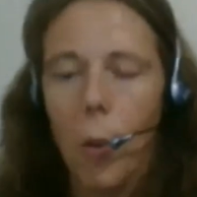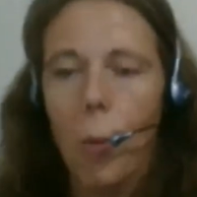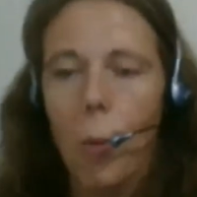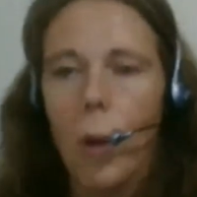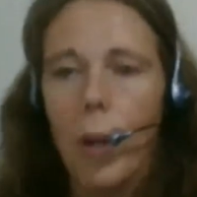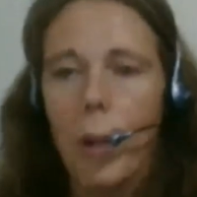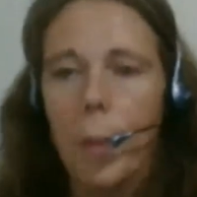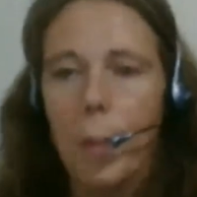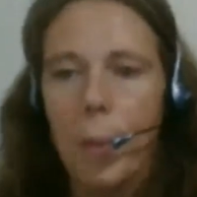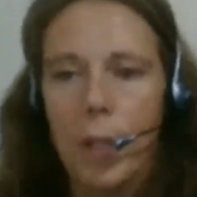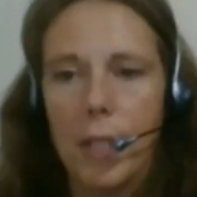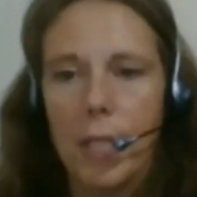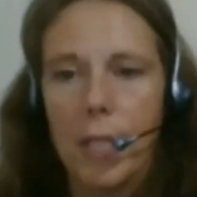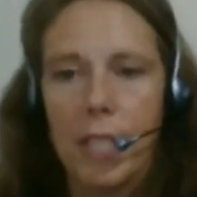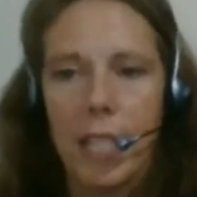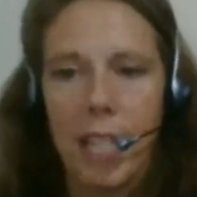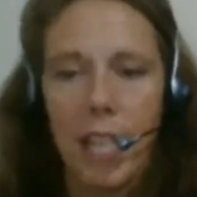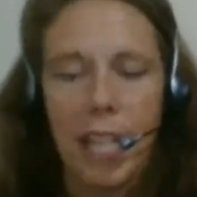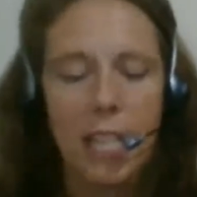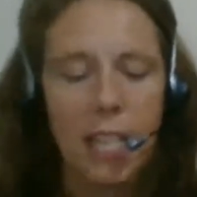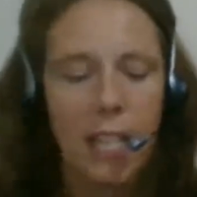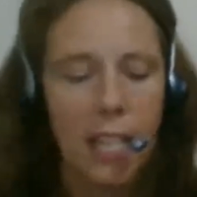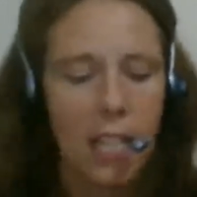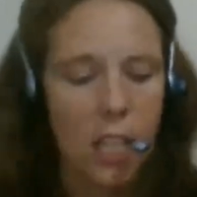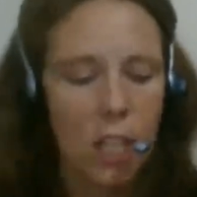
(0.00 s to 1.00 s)
What
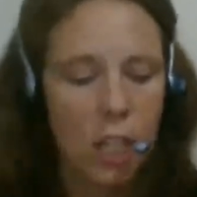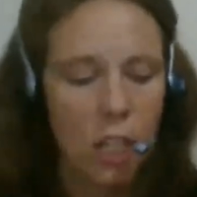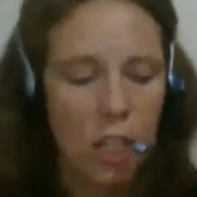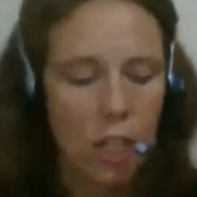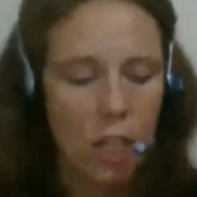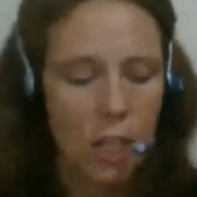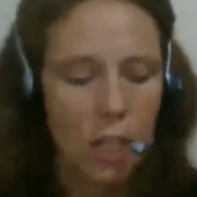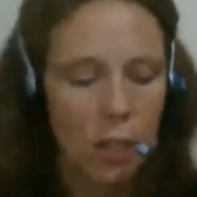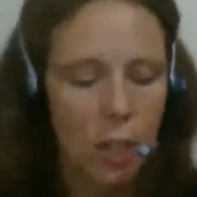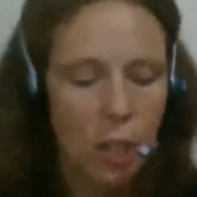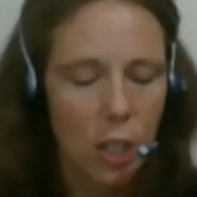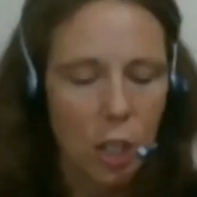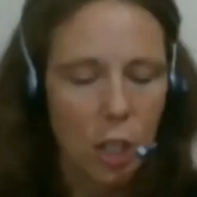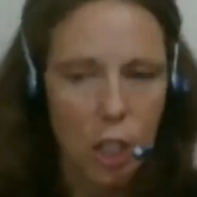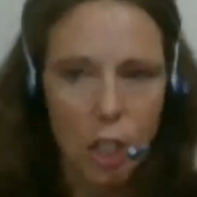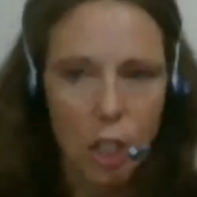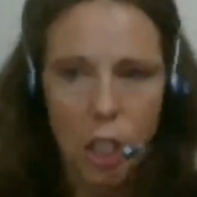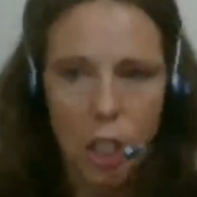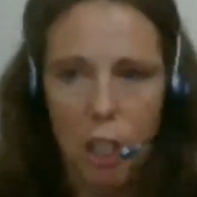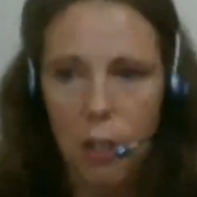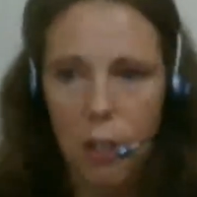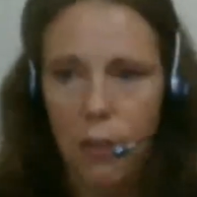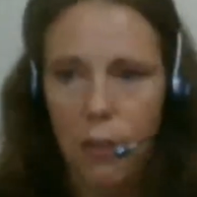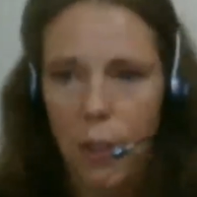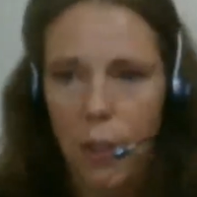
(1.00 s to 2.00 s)
percentage
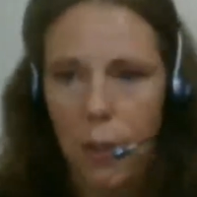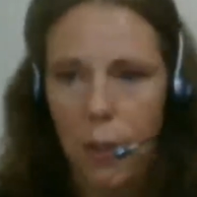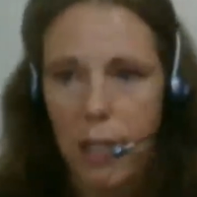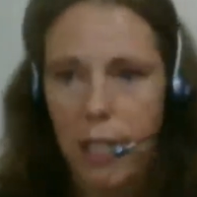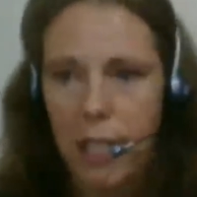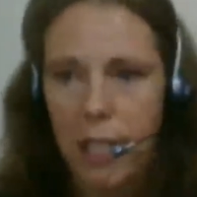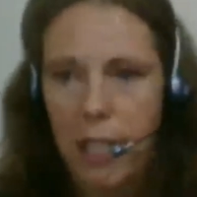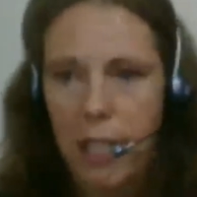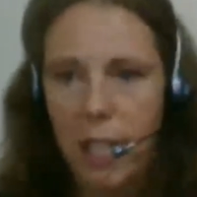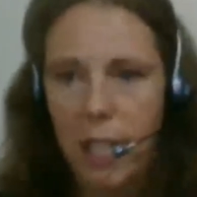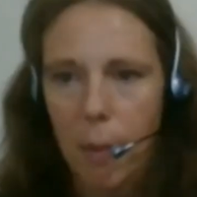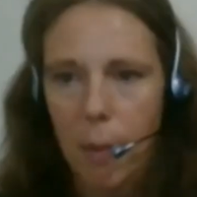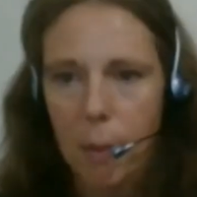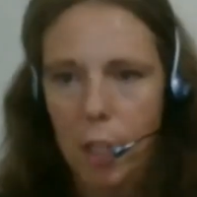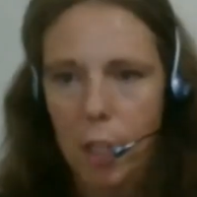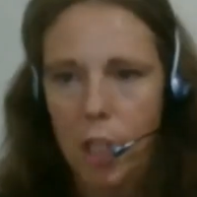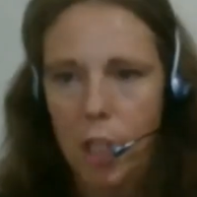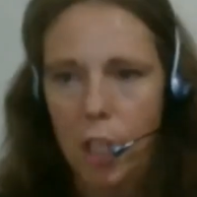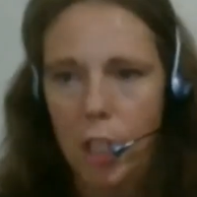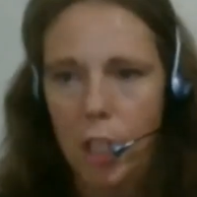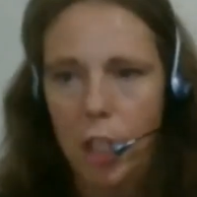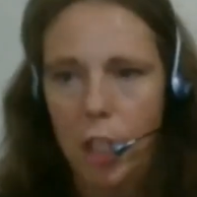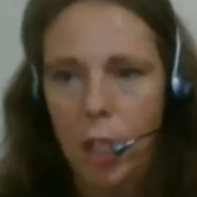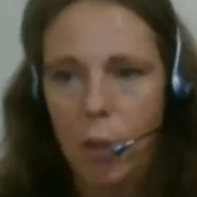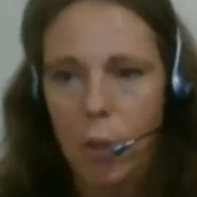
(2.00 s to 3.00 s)
of your income
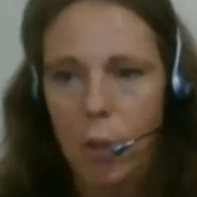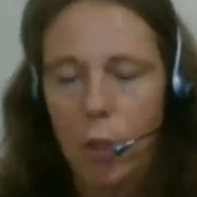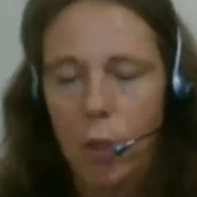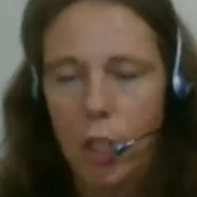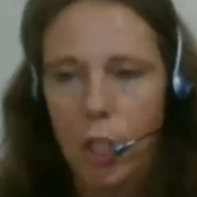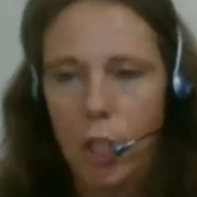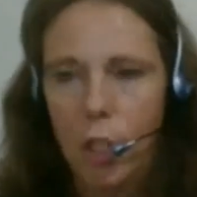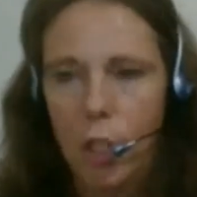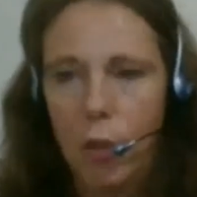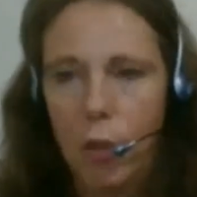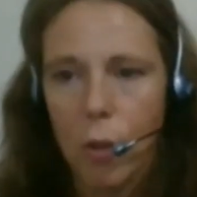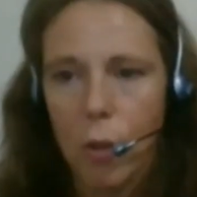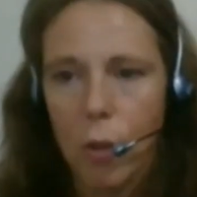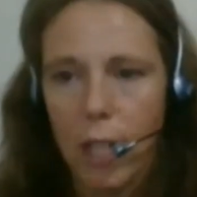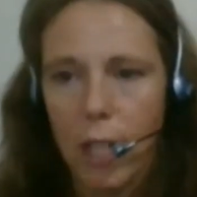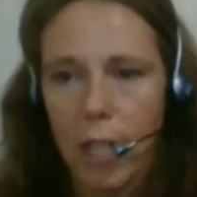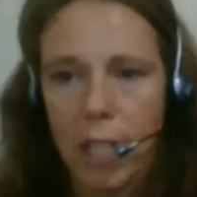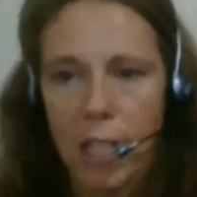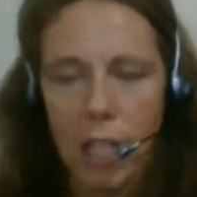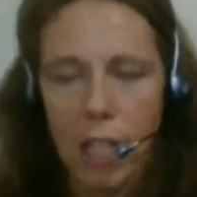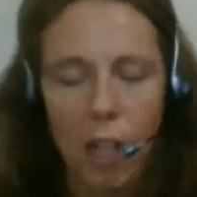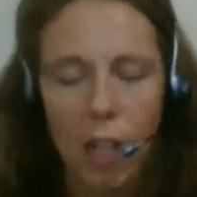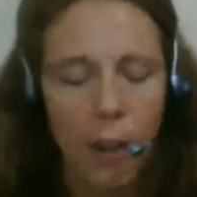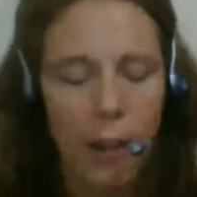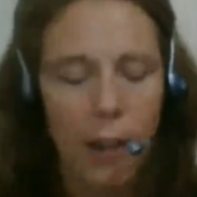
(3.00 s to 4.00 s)
should go to,
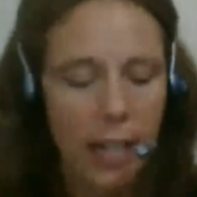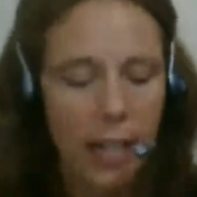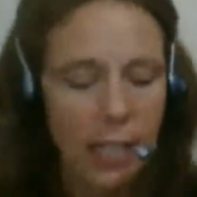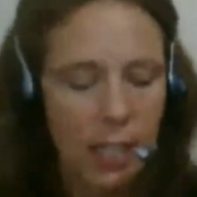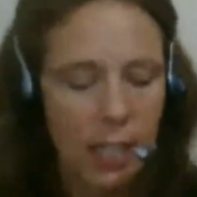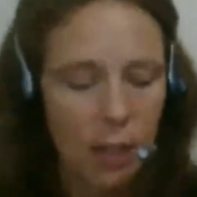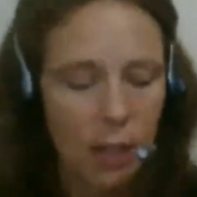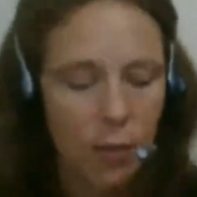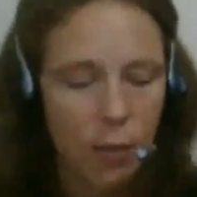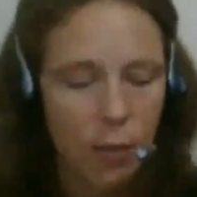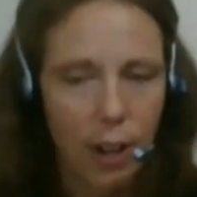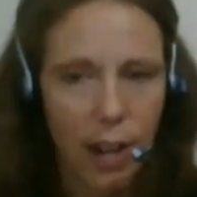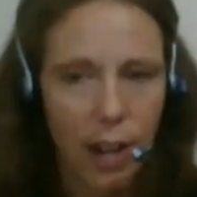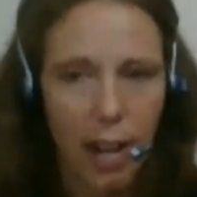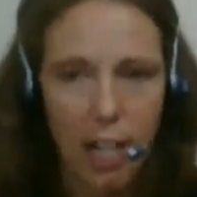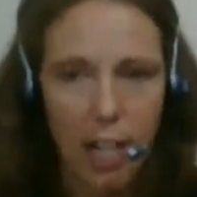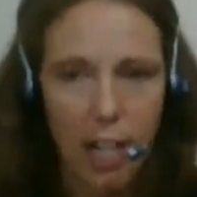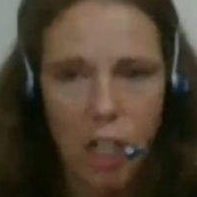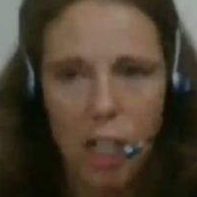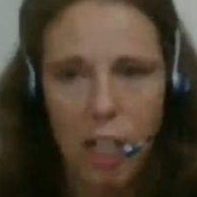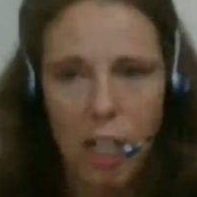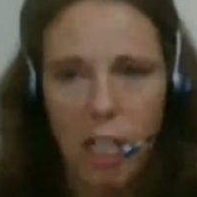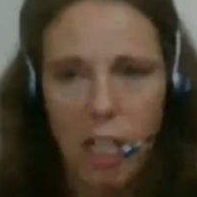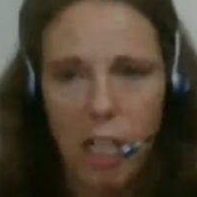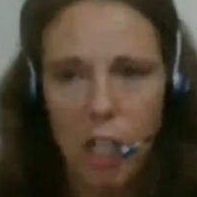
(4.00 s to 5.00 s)
and sorry, I said
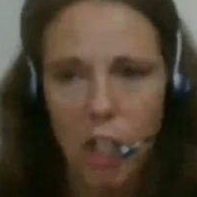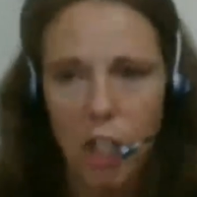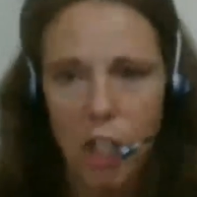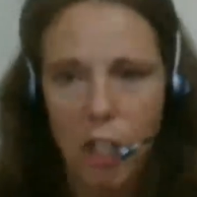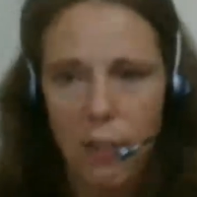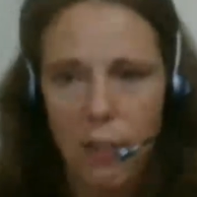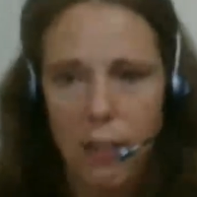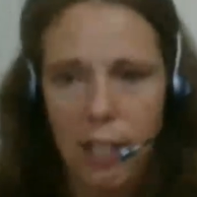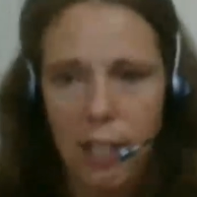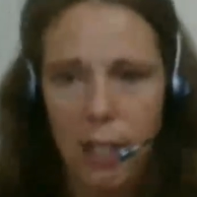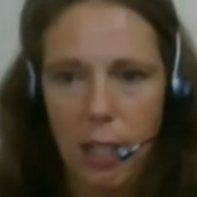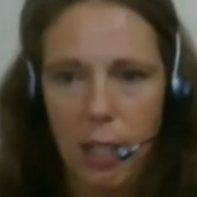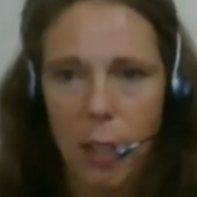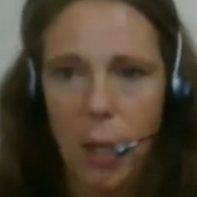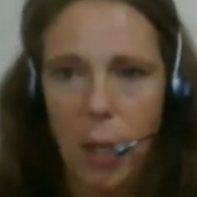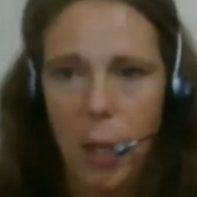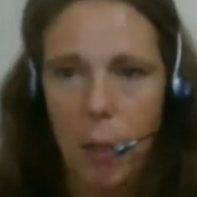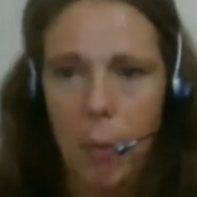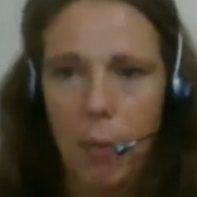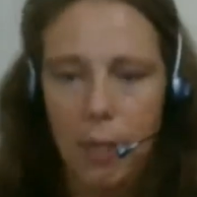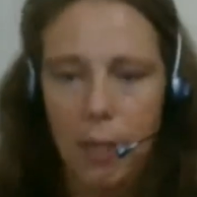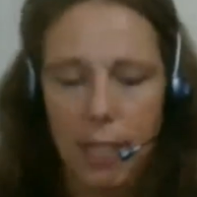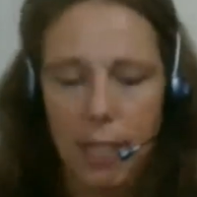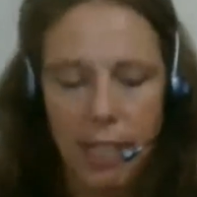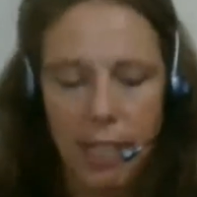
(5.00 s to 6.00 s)
fractions. I should have said
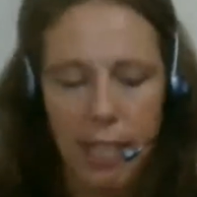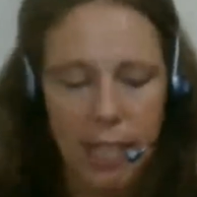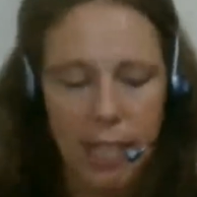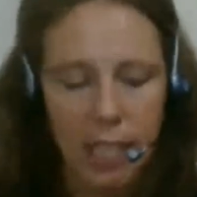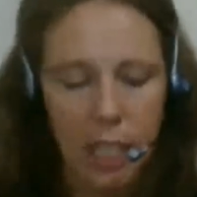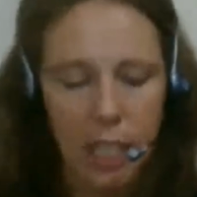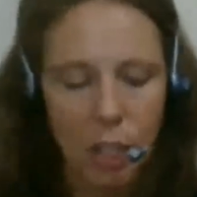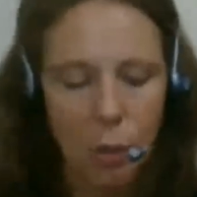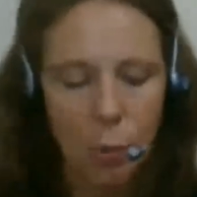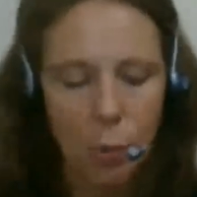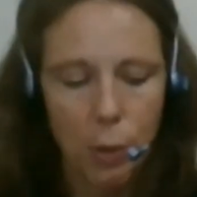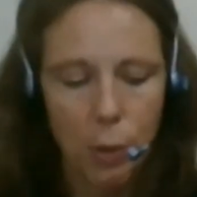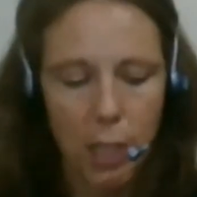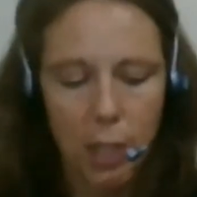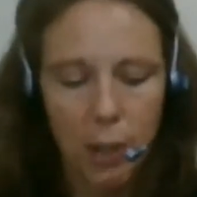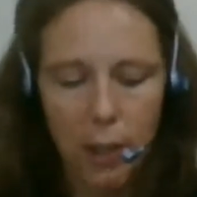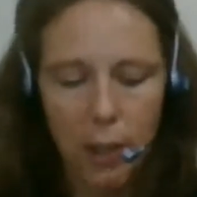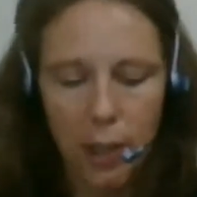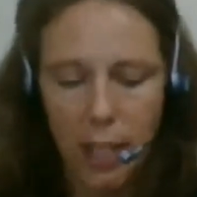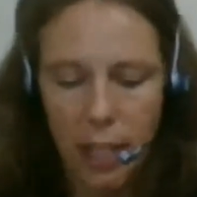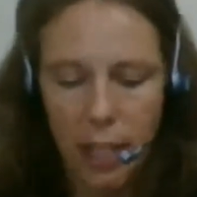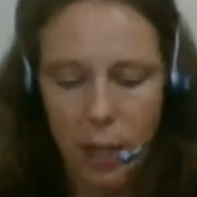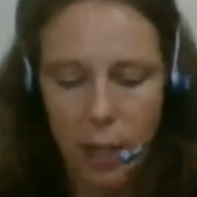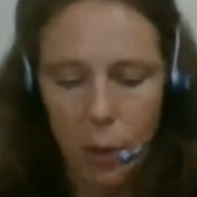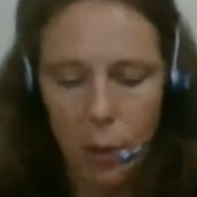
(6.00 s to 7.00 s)
percentage. What do you
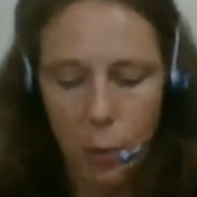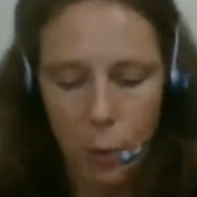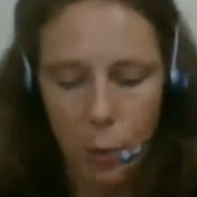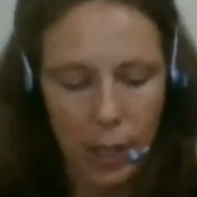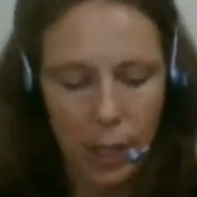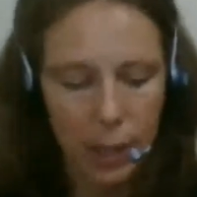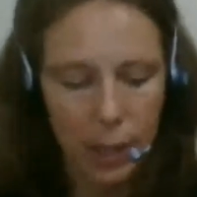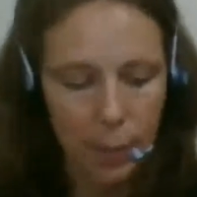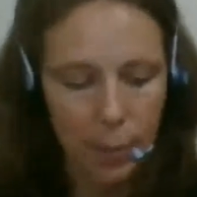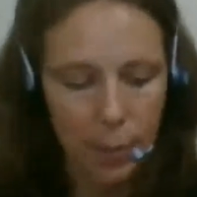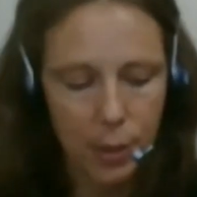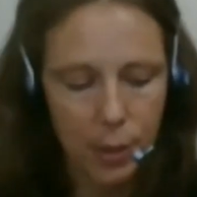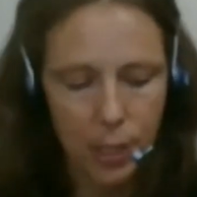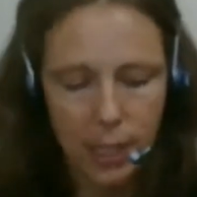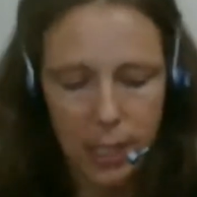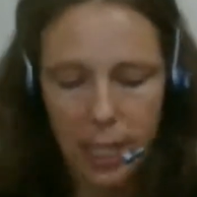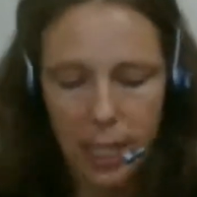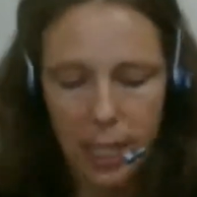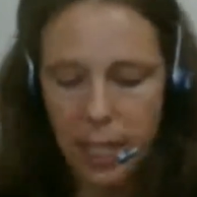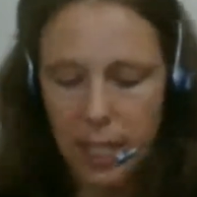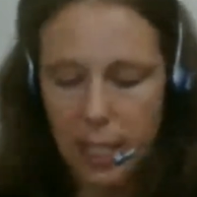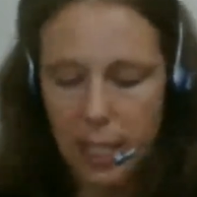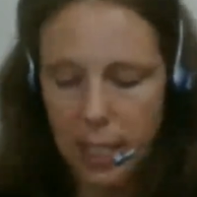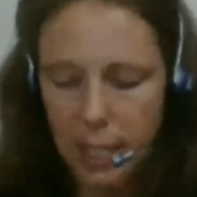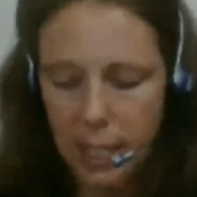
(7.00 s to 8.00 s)
think?
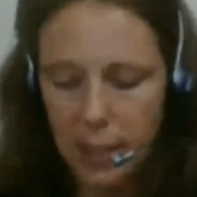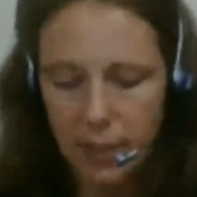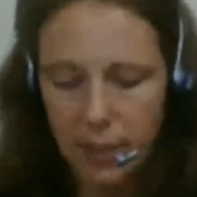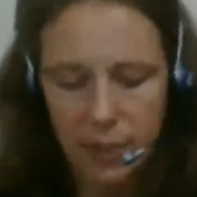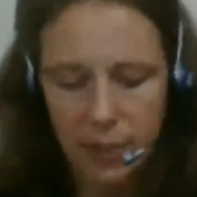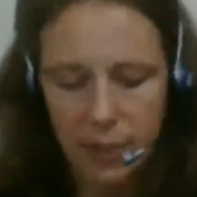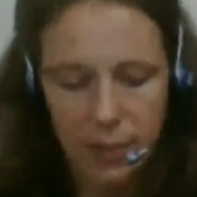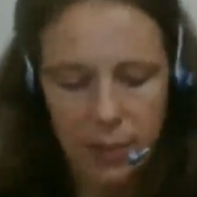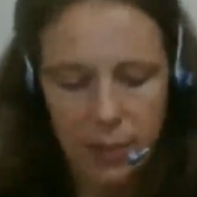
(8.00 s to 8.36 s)
1%?